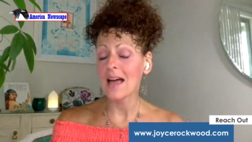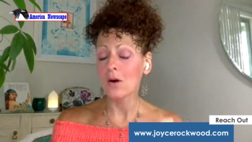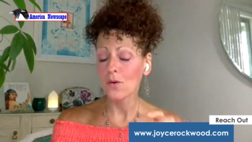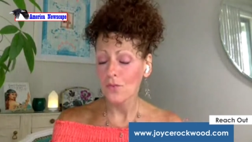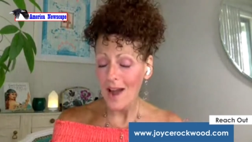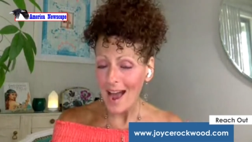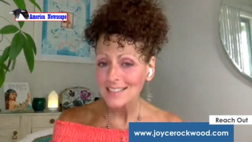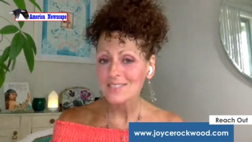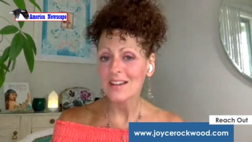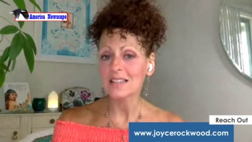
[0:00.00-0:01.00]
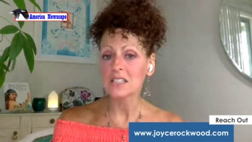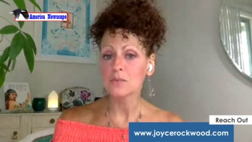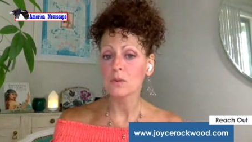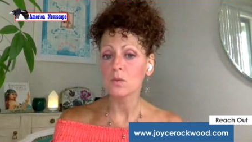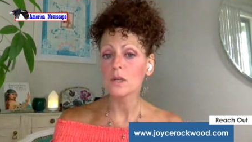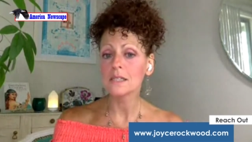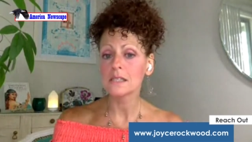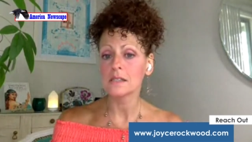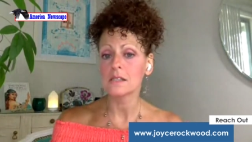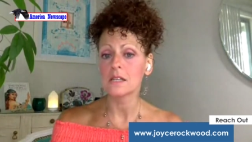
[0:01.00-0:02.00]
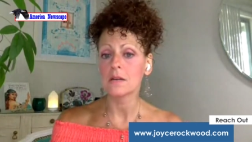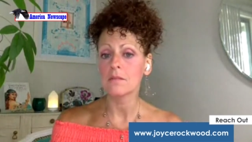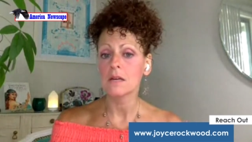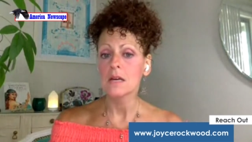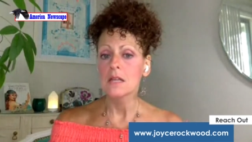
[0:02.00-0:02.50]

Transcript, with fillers: overactivate this reward system,